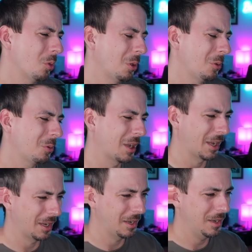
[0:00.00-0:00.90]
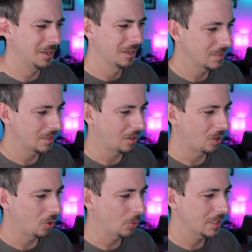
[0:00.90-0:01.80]
okay. Is it
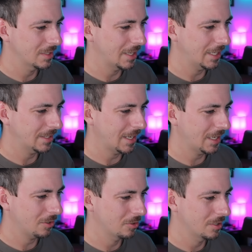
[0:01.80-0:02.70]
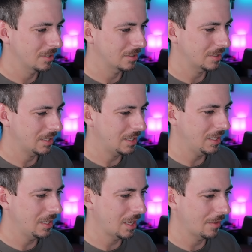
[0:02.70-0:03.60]
always like that, or does
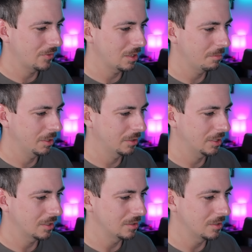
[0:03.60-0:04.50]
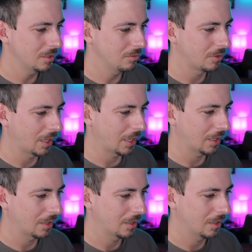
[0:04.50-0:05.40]
he have the ability to do that?